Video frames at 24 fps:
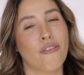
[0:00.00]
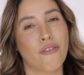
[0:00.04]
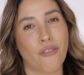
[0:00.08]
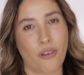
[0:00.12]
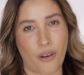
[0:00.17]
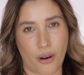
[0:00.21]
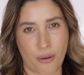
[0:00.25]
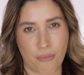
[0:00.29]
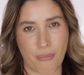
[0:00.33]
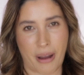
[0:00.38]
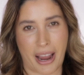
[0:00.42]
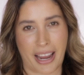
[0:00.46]

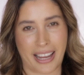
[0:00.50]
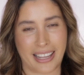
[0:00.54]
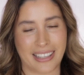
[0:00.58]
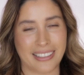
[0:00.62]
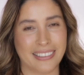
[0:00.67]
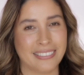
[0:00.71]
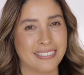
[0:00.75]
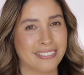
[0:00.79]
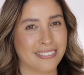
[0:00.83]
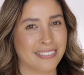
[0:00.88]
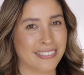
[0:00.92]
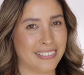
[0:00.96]
for my
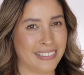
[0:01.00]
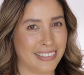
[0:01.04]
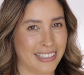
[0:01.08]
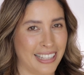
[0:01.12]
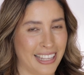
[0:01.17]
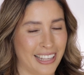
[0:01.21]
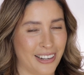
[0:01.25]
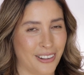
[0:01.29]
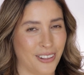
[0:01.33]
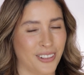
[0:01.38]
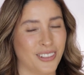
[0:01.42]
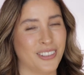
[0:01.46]

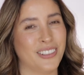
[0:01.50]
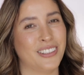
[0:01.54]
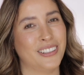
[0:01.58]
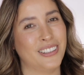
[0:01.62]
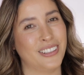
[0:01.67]
little